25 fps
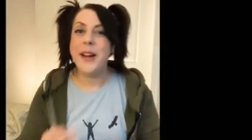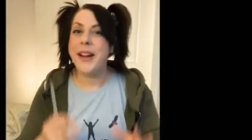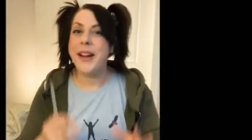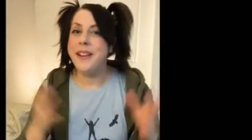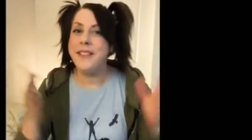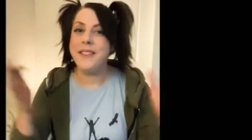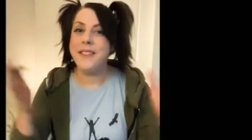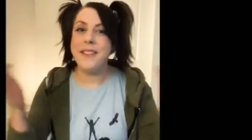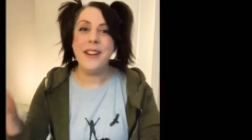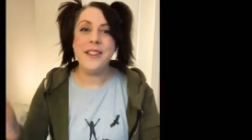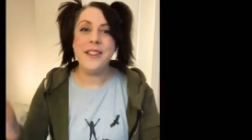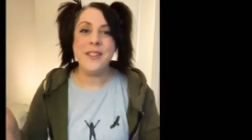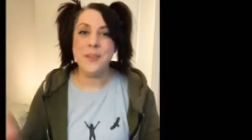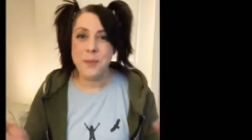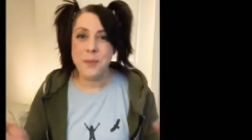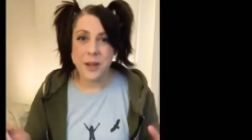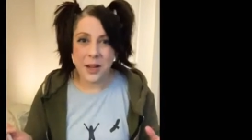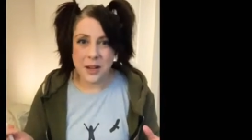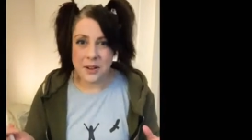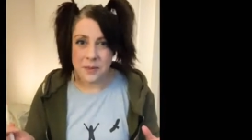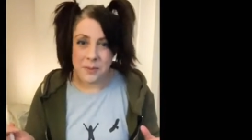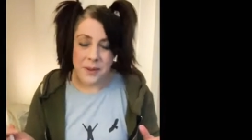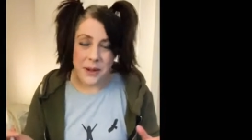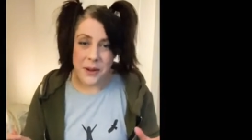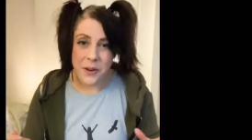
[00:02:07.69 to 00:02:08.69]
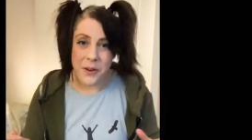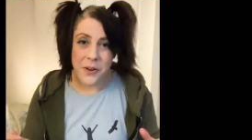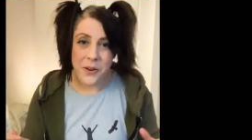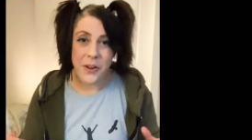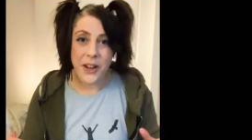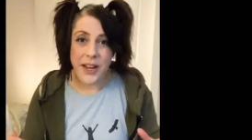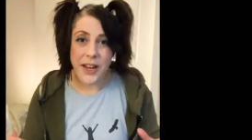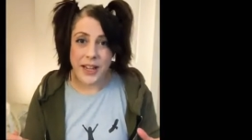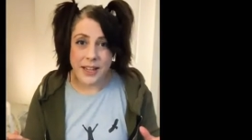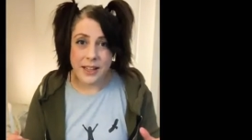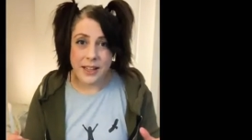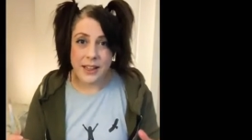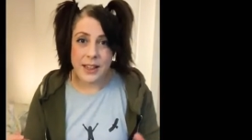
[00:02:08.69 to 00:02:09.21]
It's not some kind of miracle,
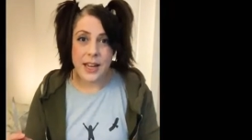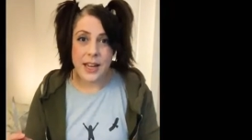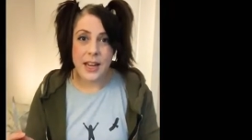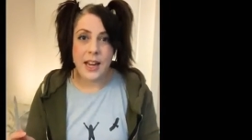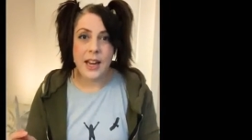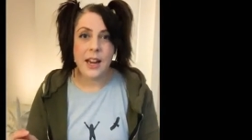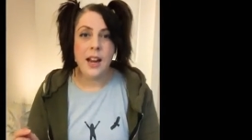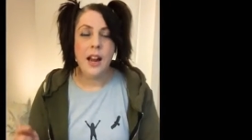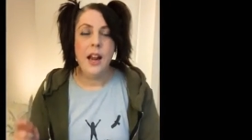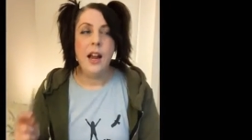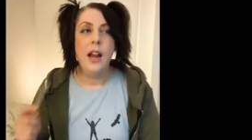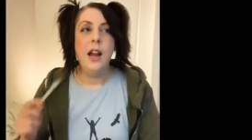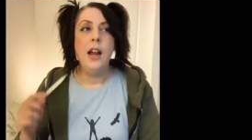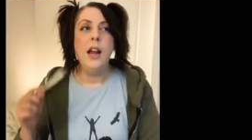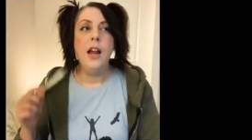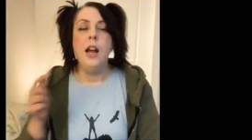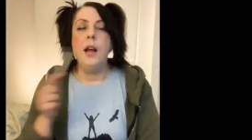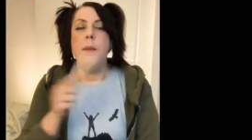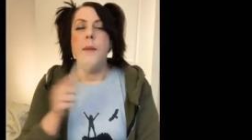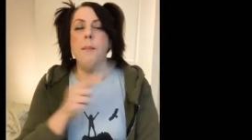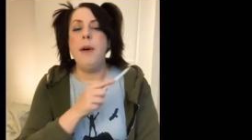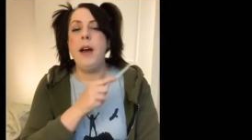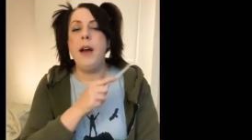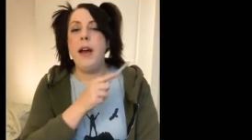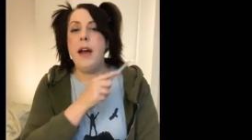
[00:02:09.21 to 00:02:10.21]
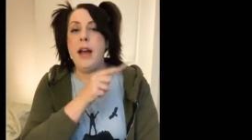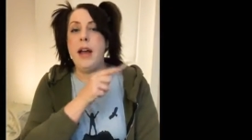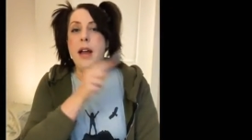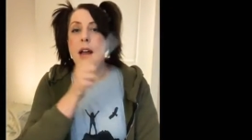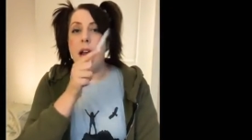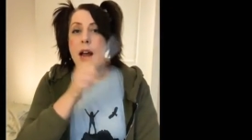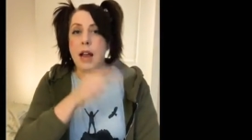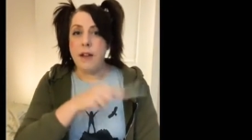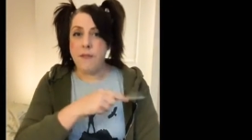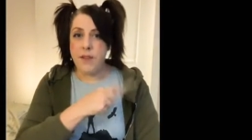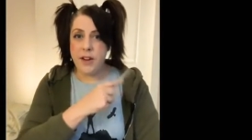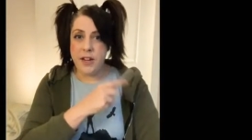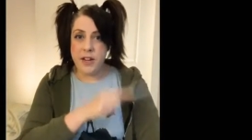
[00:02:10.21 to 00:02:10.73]
anything, but I
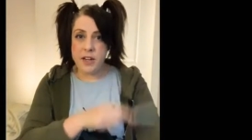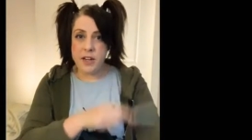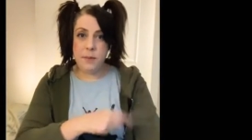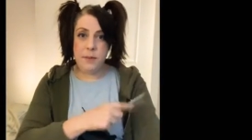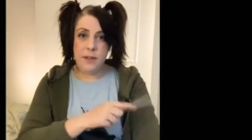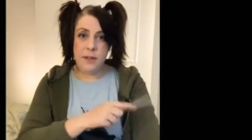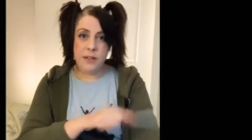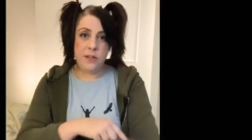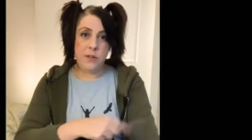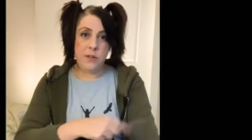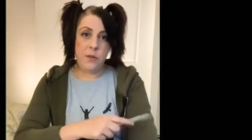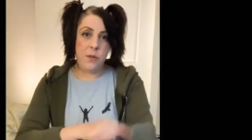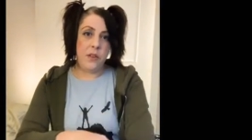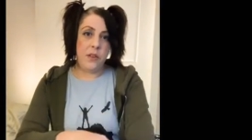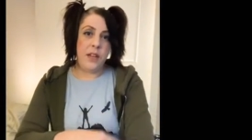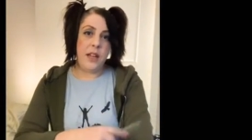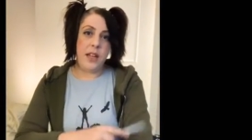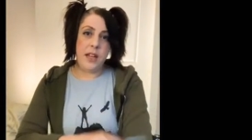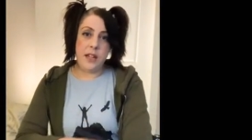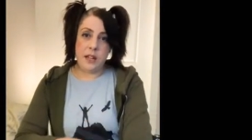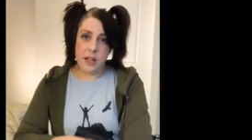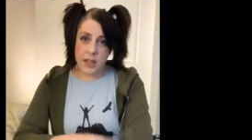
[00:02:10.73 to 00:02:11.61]
find it to be soothing.